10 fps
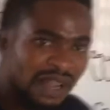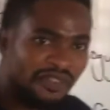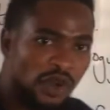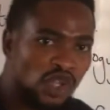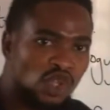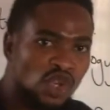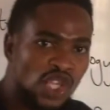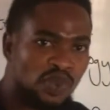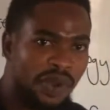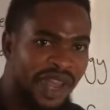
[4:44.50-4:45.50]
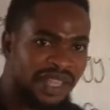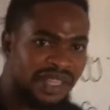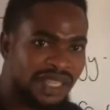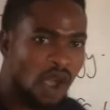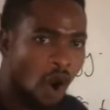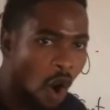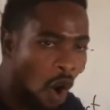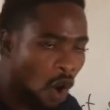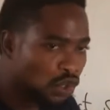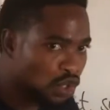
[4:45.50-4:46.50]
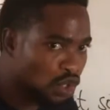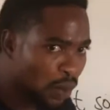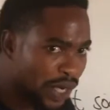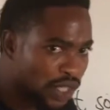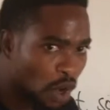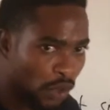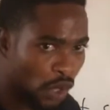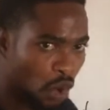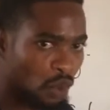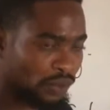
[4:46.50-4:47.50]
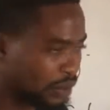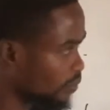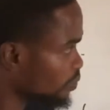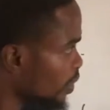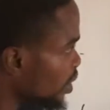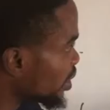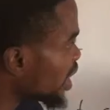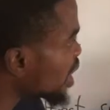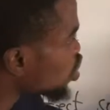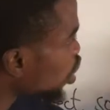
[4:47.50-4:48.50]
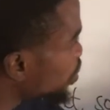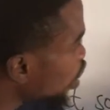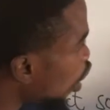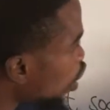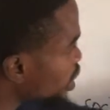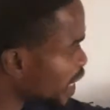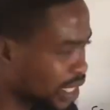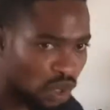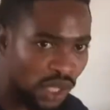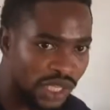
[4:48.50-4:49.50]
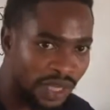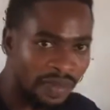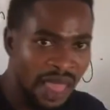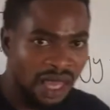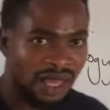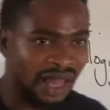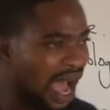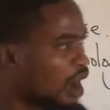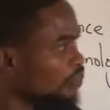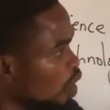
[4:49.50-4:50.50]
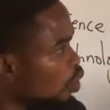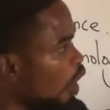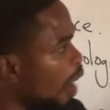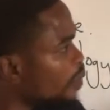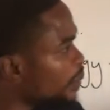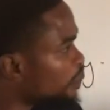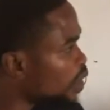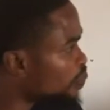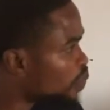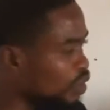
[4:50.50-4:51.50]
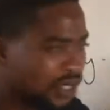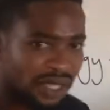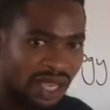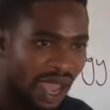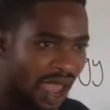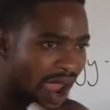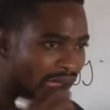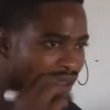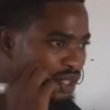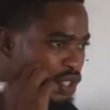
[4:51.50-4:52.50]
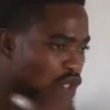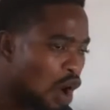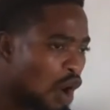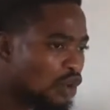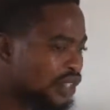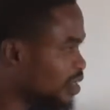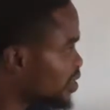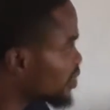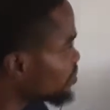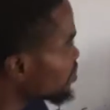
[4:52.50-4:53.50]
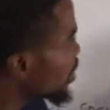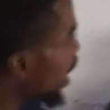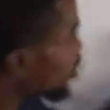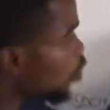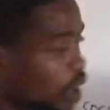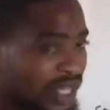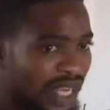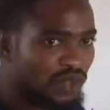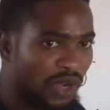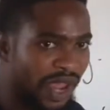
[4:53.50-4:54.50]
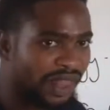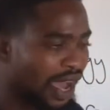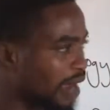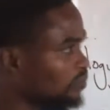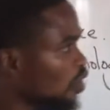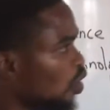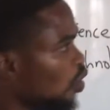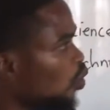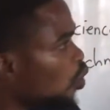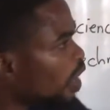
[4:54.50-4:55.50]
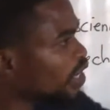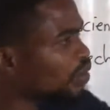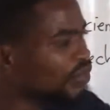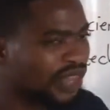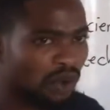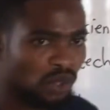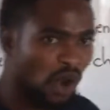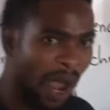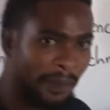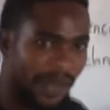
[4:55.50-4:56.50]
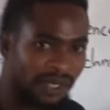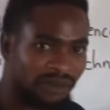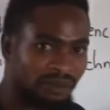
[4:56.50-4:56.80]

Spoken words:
for you to experience or to do it on your own. This is what we call technology. Now when we put salt and water together, what do you think would happen?